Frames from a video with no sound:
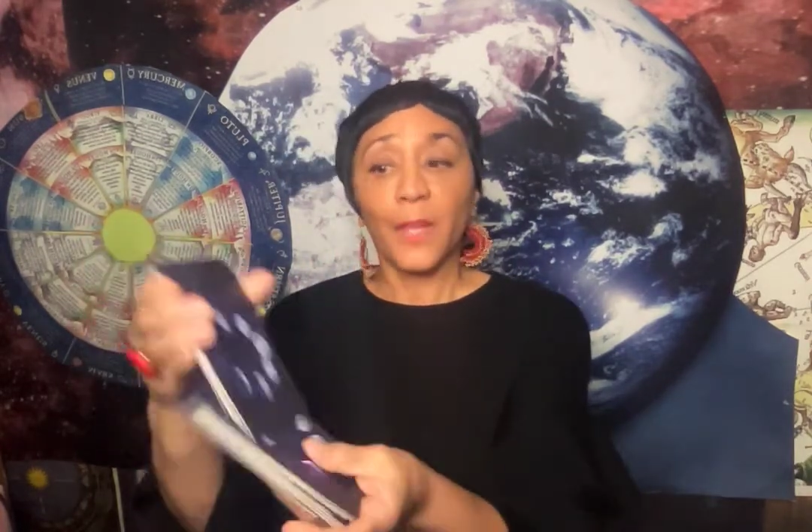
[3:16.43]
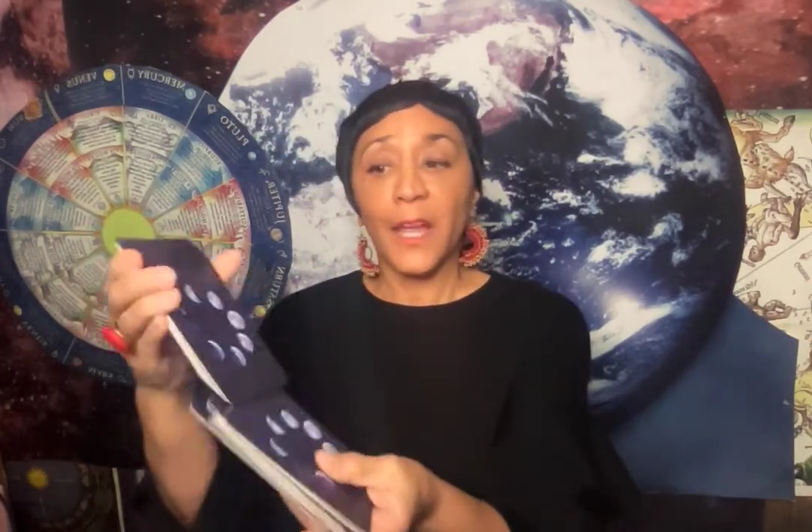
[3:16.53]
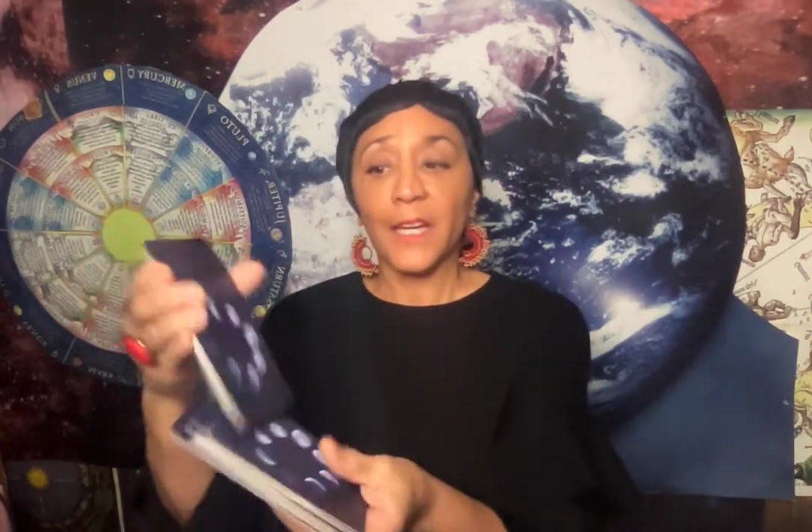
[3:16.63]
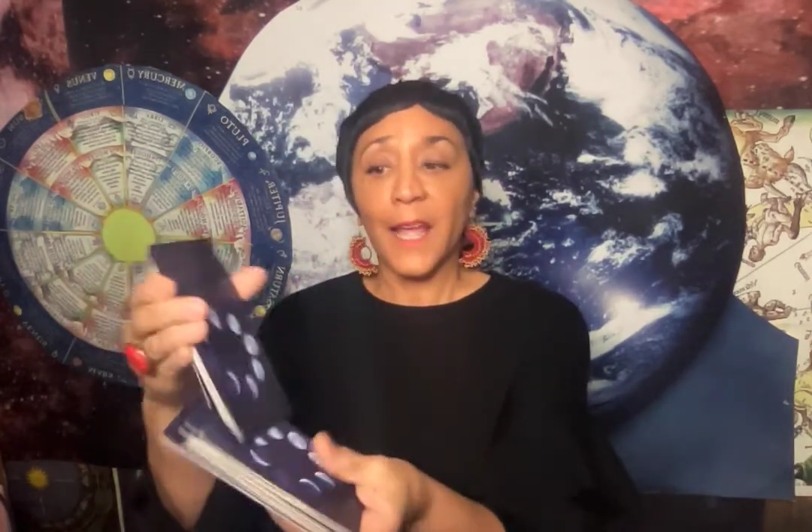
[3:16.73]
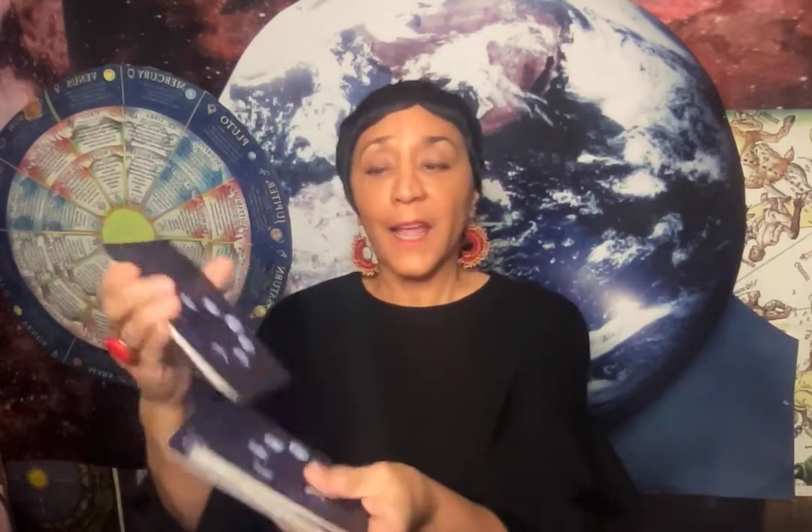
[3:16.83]

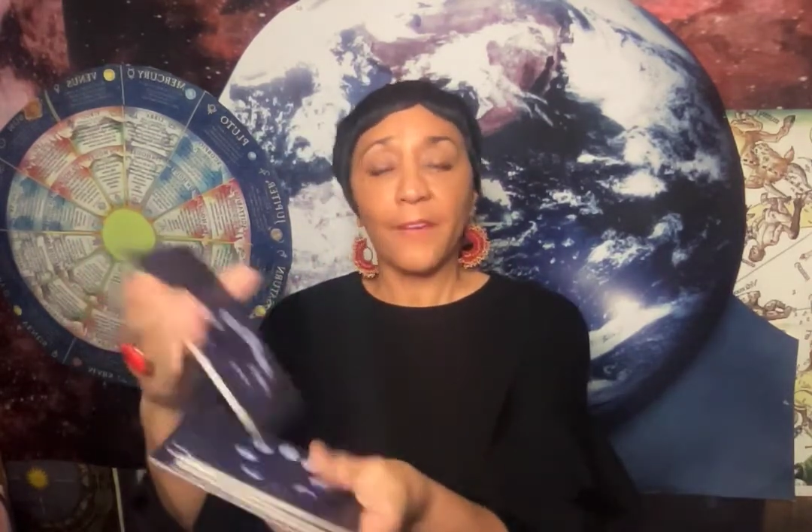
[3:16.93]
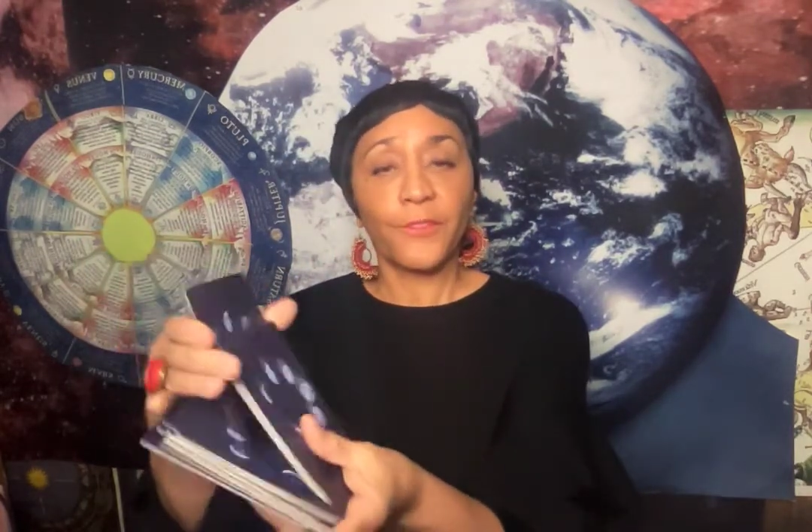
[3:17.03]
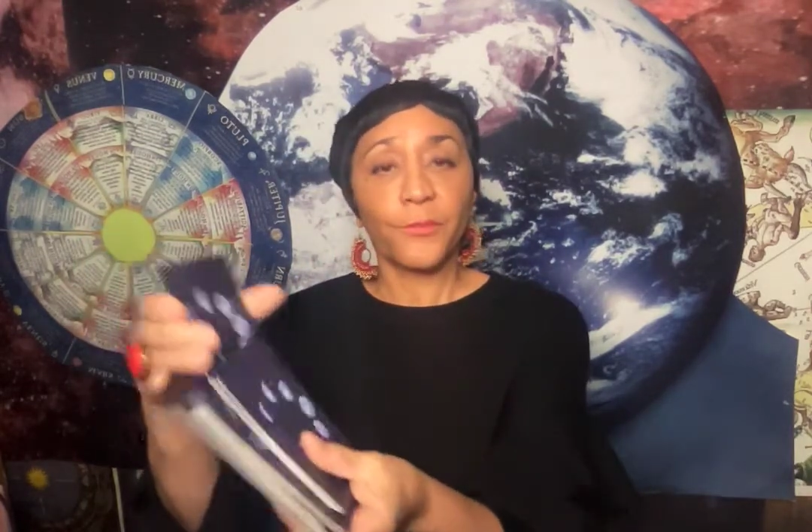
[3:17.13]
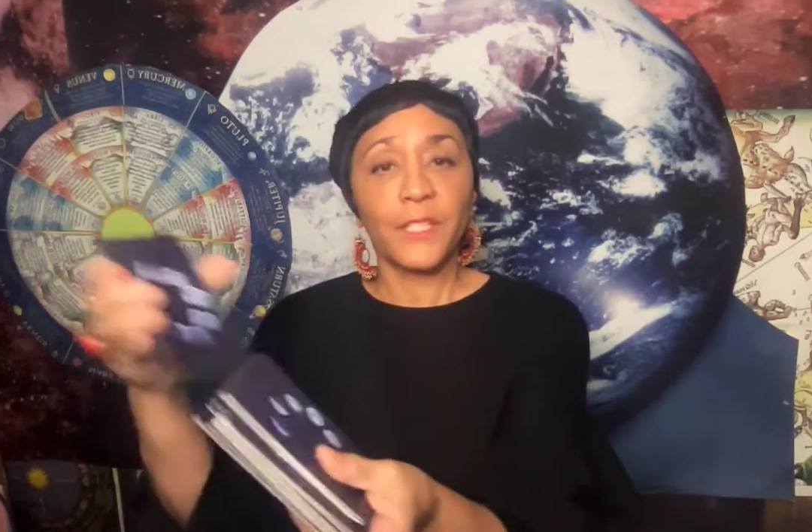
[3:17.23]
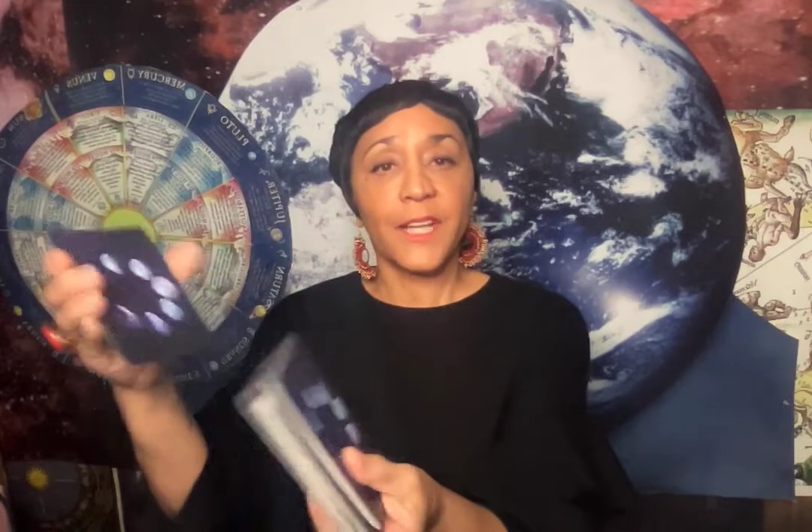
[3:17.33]
And I
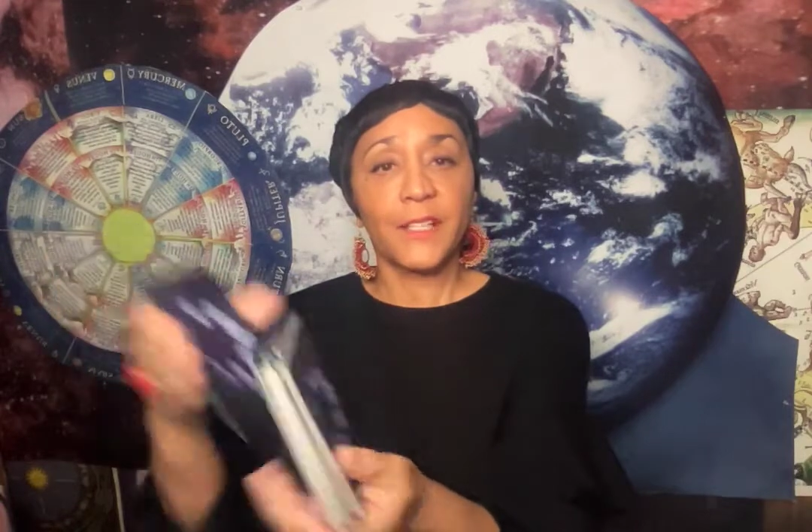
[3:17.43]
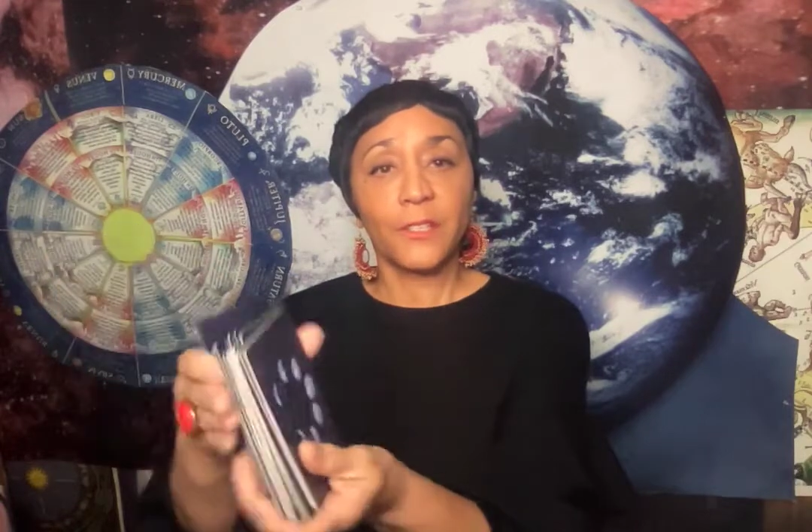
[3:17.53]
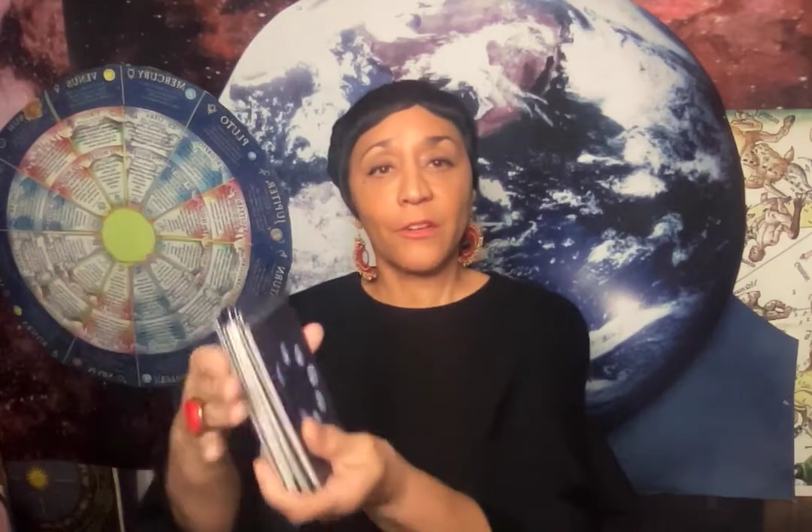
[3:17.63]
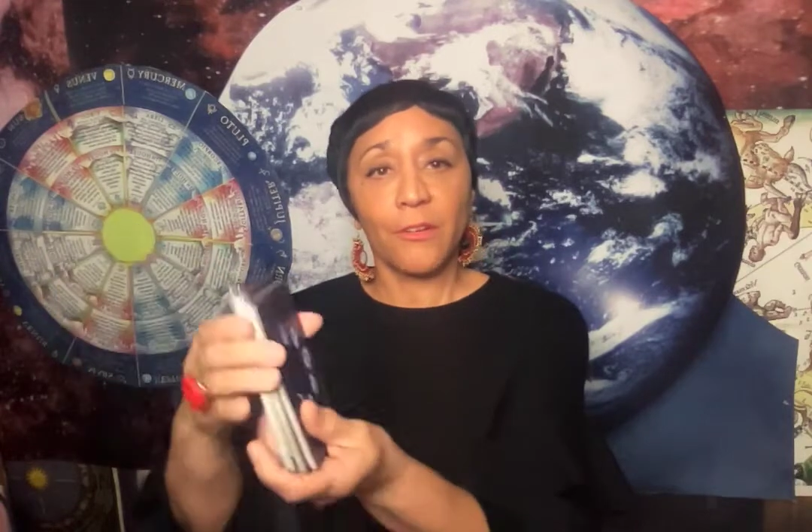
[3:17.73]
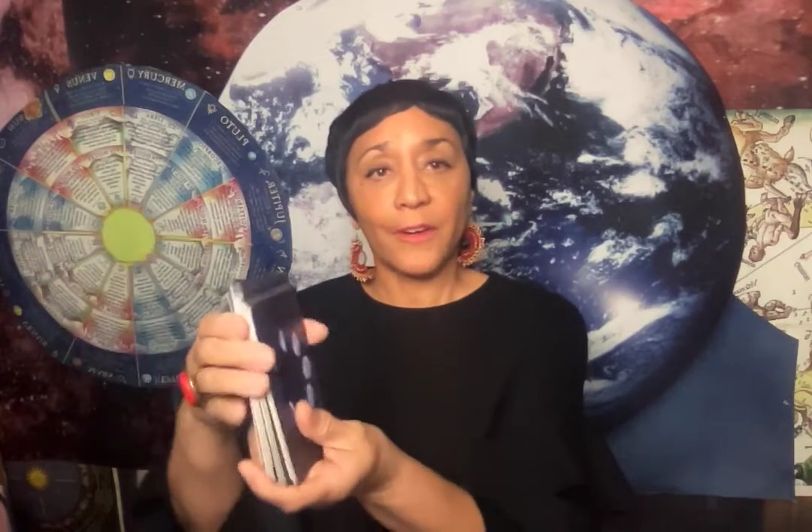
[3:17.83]
have 3
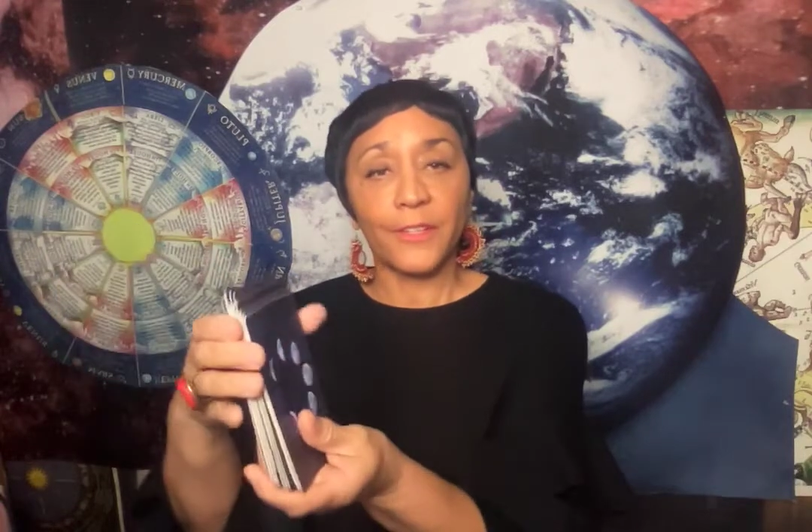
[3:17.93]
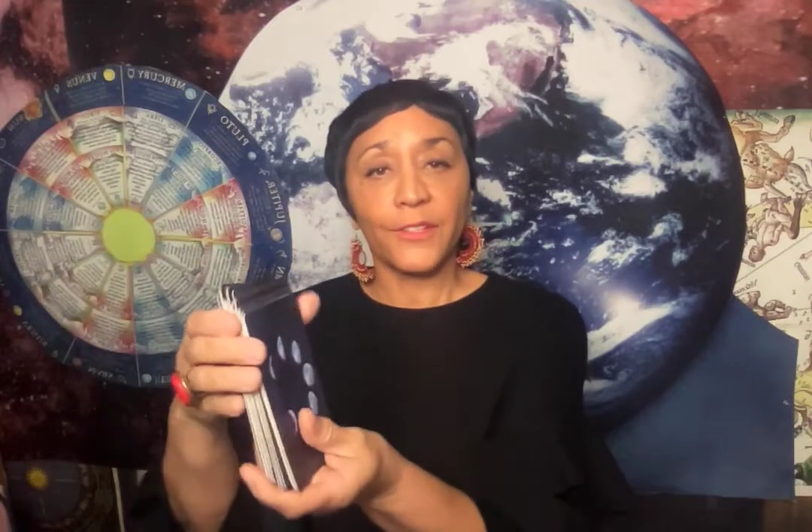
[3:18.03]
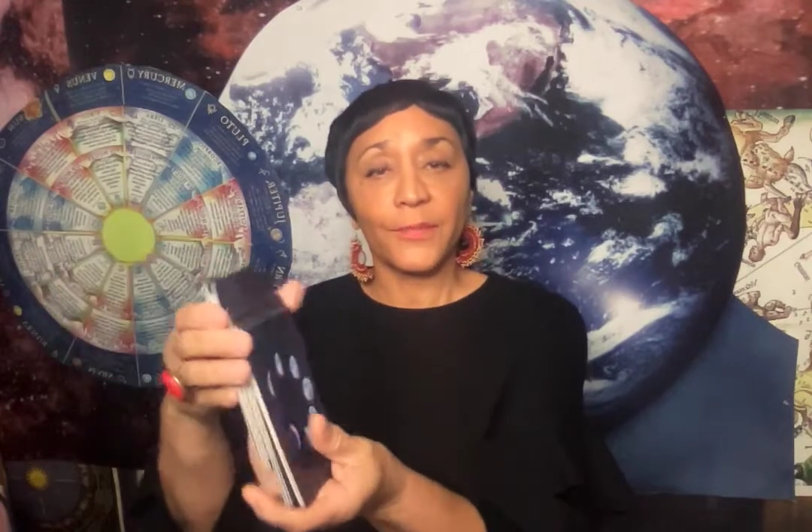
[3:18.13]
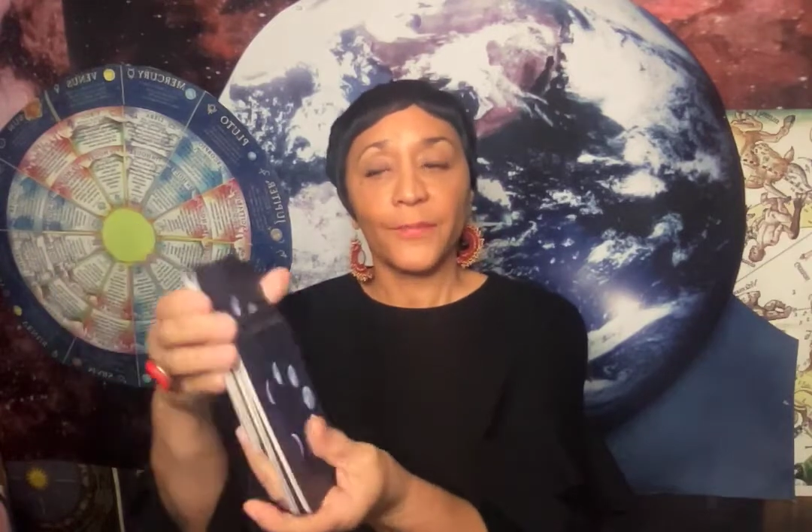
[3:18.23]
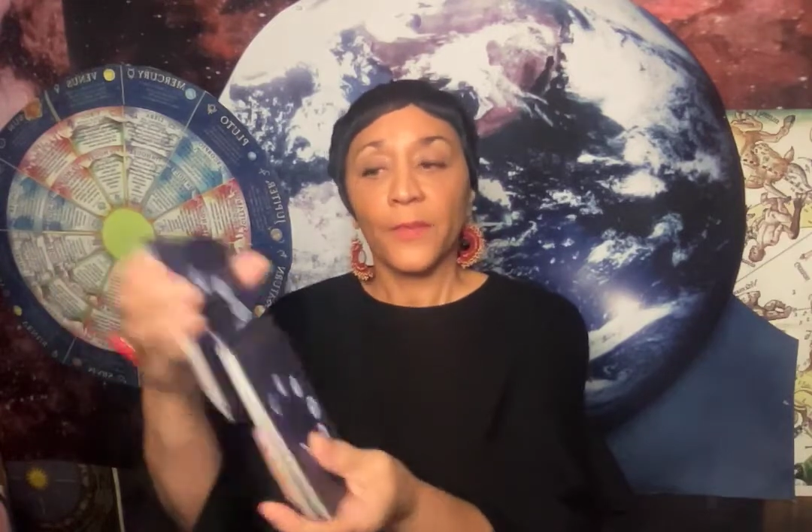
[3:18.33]
decks of
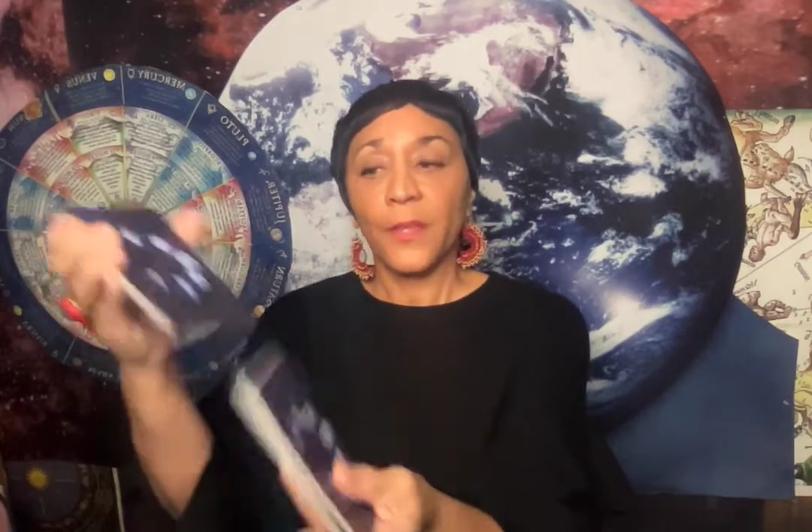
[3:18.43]
cards.